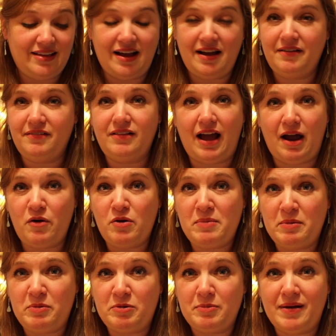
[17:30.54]
I
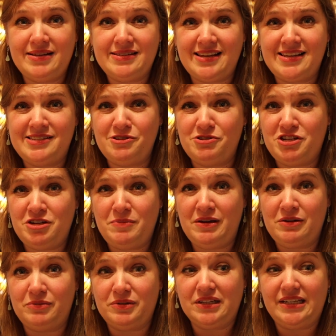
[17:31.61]
remember Bonsai Sushi
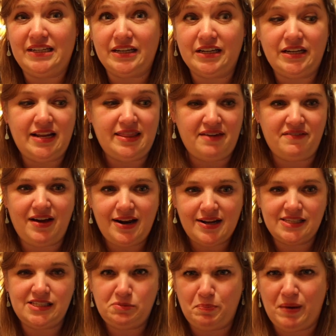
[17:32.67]
being really good, and they've got a
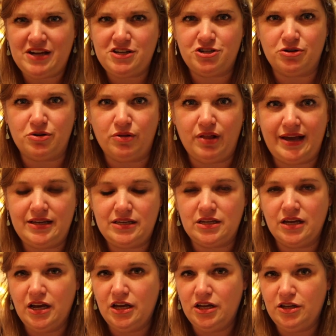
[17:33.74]
special like
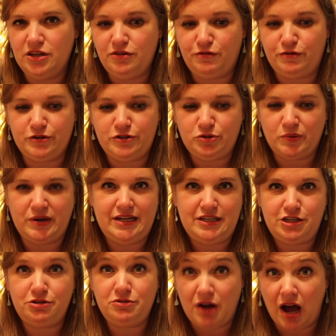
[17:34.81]
for
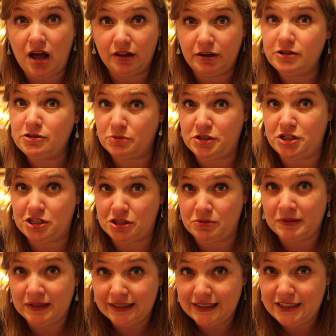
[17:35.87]
$22, which is
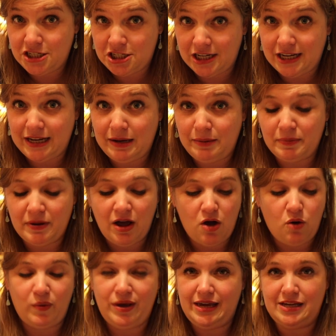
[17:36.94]
really cheap.
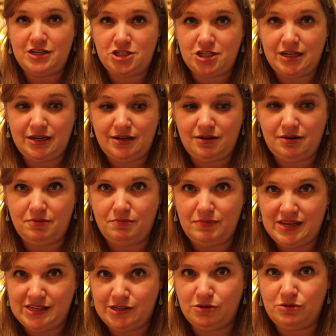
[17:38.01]
We each get
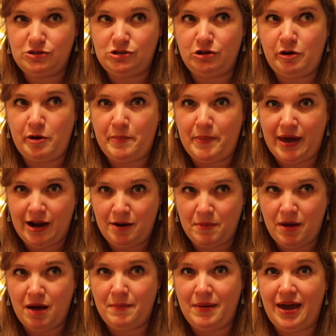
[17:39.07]
miso soup,
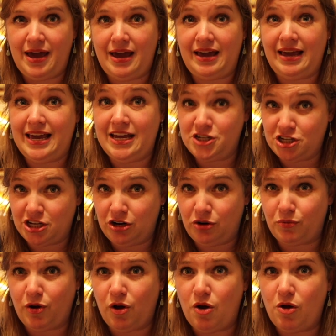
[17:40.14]
edamame, each get a
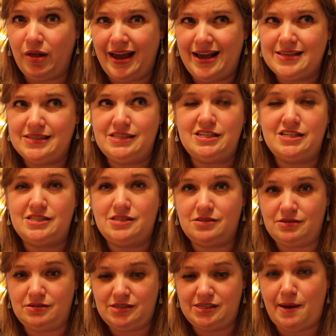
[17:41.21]
roll, and 6
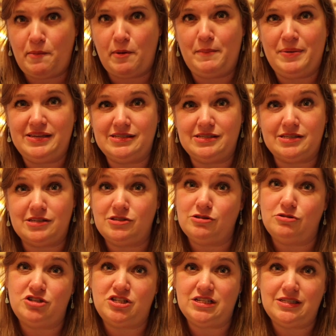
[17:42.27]
separate pieces of
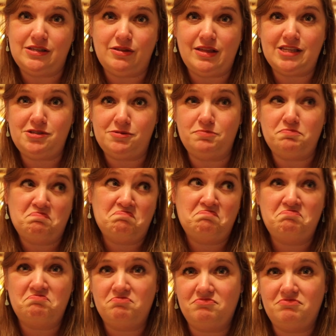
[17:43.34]
sushi. So that's
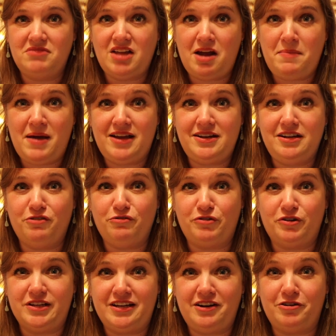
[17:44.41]
not a bad deal for
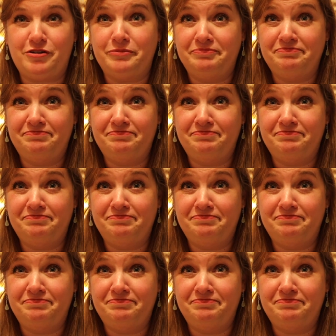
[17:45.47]
dinner.